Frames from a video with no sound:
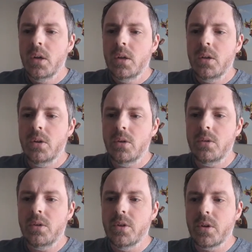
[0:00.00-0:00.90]

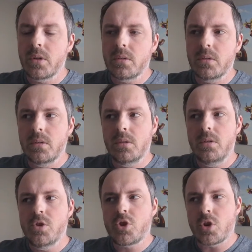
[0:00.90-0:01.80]
you're
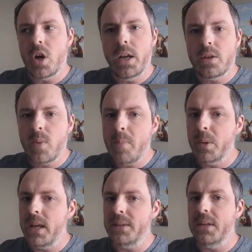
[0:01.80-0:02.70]
trying to
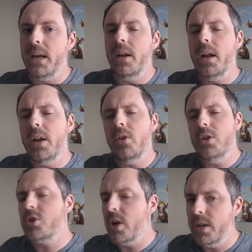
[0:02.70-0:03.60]
replicate that. And I know you're
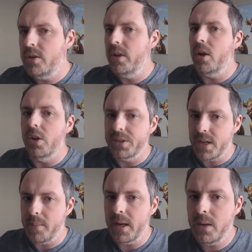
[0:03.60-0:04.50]
trying to do that all the
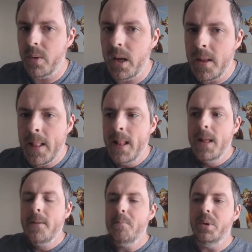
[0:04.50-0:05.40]
time anyway,
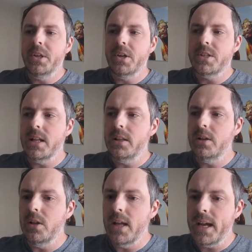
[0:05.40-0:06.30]
but there's that
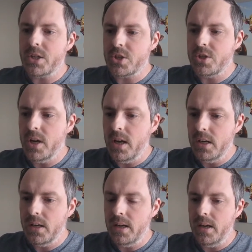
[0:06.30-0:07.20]
little
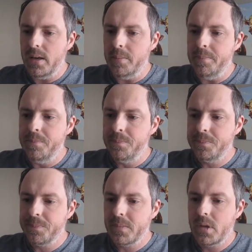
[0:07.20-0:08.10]
extra
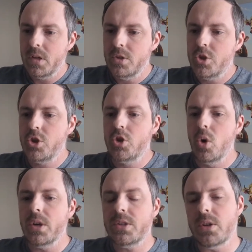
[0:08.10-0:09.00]

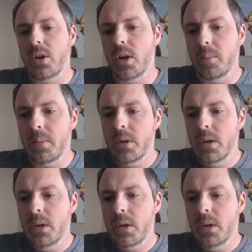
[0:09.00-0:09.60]
short-term,